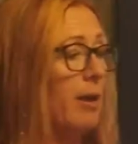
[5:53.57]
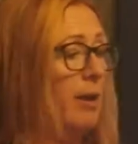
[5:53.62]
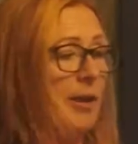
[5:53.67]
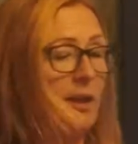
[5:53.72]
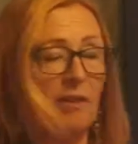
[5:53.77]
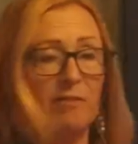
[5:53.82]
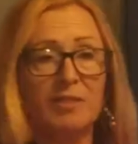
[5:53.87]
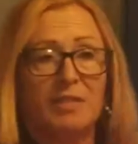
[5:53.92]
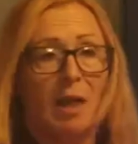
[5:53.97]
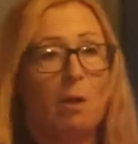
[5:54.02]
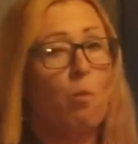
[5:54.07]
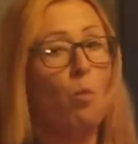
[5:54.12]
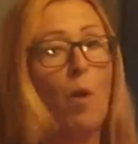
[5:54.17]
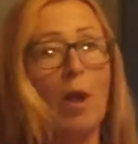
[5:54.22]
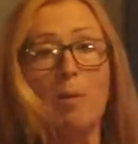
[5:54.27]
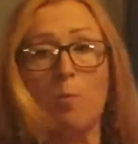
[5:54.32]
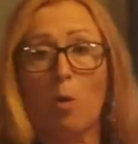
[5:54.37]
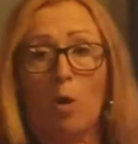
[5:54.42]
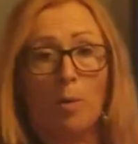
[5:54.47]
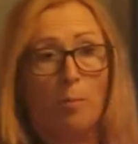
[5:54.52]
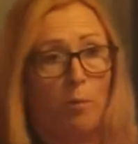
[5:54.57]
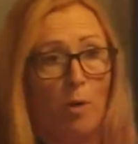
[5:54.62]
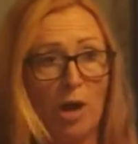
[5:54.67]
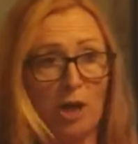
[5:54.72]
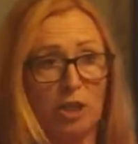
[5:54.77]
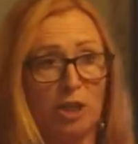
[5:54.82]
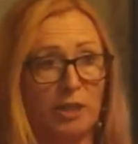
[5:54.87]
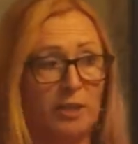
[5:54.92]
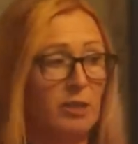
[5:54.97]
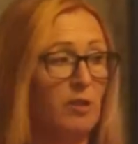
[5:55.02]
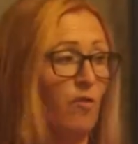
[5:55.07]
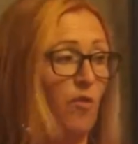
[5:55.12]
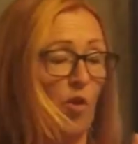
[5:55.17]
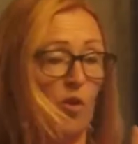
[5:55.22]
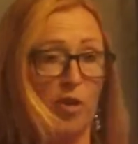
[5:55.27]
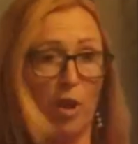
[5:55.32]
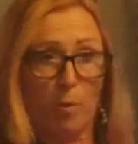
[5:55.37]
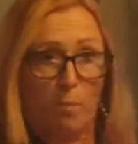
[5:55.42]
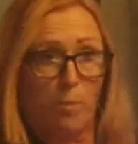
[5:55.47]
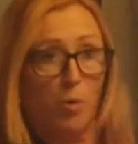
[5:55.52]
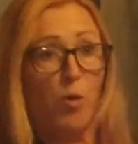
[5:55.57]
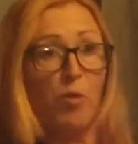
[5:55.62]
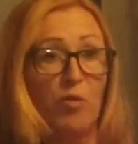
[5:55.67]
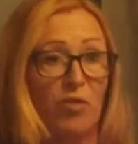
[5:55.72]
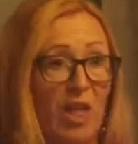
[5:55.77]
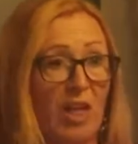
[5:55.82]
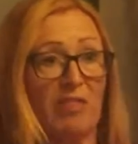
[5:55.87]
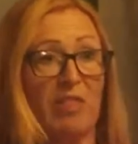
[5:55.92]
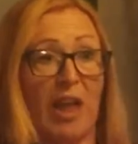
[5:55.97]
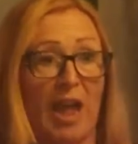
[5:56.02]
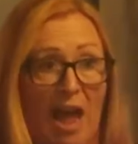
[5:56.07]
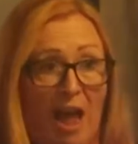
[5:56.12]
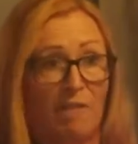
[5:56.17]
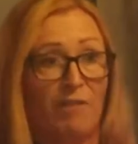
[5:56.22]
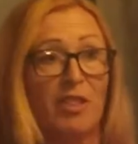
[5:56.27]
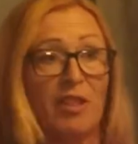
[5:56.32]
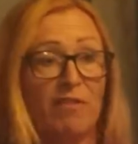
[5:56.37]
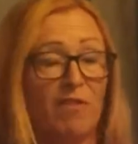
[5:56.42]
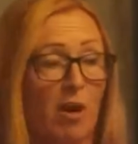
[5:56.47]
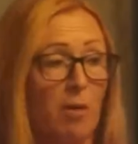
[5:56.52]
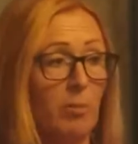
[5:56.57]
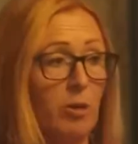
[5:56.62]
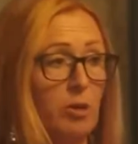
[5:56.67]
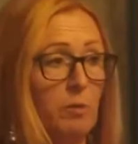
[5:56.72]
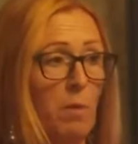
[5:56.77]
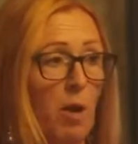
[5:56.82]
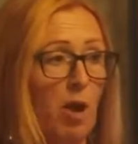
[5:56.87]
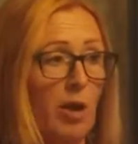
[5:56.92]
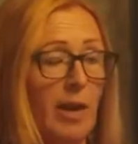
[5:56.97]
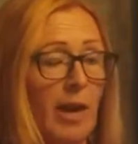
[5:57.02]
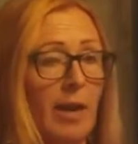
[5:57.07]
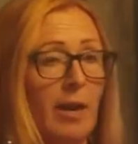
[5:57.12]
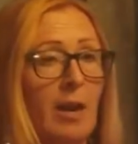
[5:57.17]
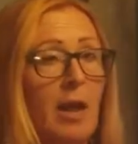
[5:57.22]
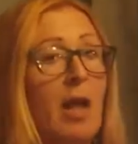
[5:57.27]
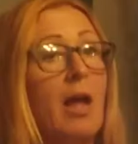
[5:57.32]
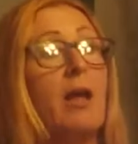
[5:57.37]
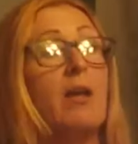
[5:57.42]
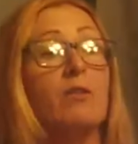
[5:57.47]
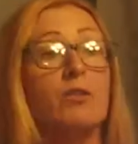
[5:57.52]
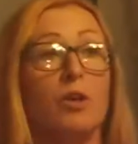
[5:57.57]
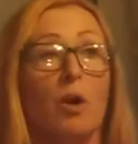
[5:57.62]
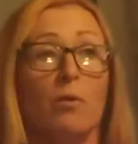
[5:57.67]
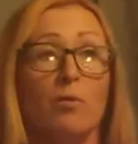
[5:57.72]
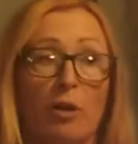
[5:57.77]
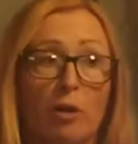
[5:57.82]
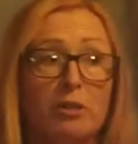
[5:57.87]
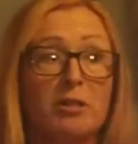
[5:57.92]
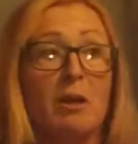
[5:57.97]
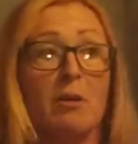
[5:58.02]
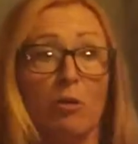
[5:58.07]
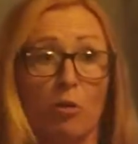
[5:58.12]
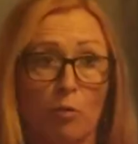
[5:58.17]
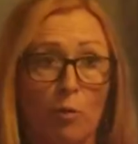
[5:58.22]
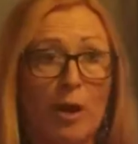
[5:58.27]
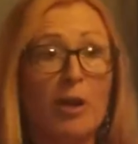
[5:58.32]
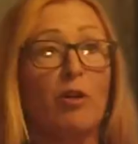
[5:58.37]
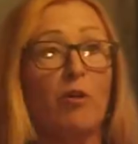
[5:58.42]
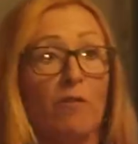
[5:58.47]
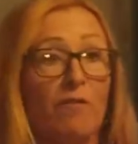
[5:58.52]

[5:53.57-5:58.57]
gives them way more impressions for their booth that they have at the farmers market. So there's a greater